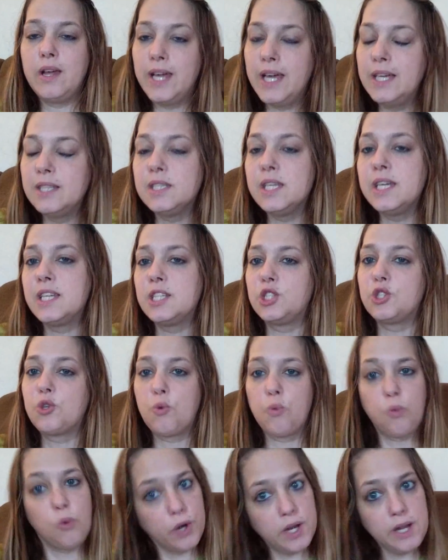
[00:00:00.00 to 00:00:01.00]
He's like
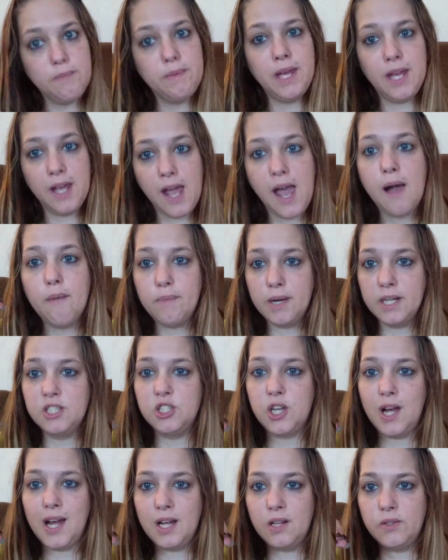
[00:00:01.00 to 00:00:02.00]
screaming at my
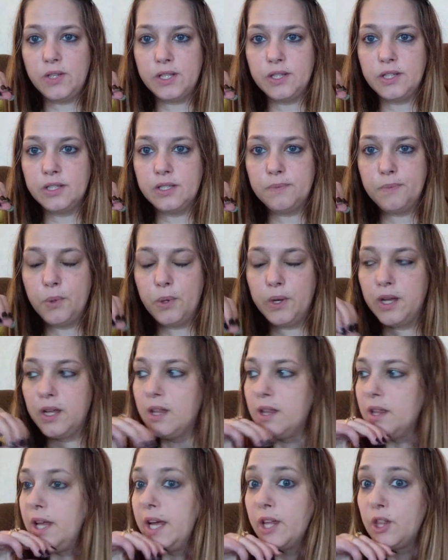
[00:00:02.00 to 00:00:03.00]
child at this point,
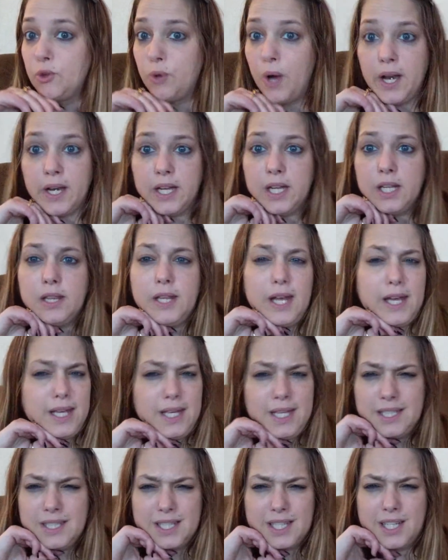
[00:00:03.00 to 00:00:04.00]
like threatening that
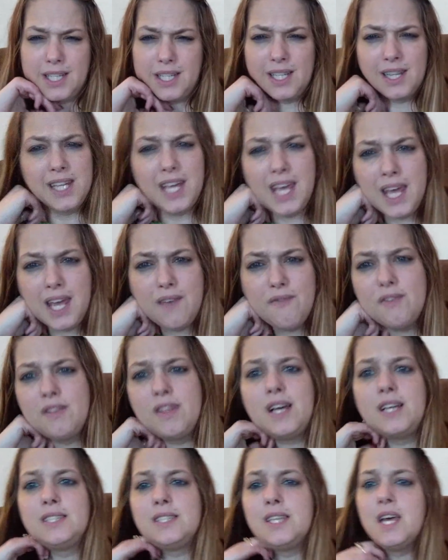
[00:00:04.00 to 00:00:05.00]
he isn't going to leave
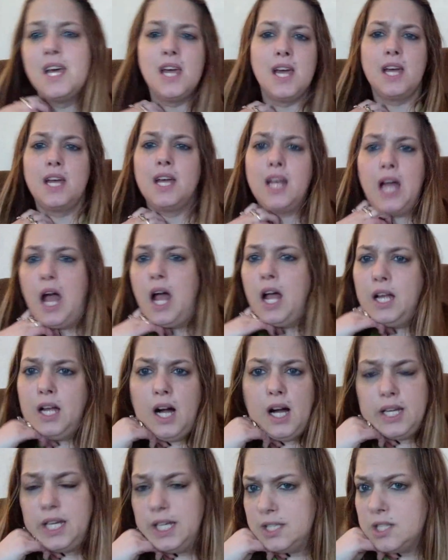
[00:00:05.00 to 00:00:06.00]
unless
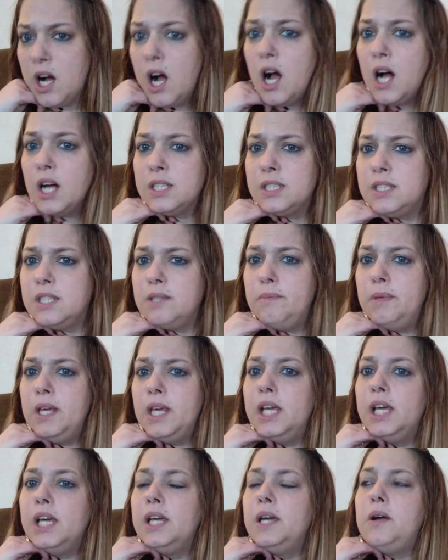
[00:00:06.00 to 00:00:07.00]
he talks to
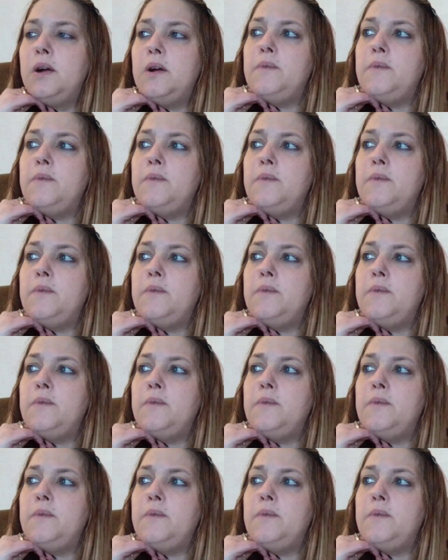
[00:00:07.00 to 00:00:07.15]
me.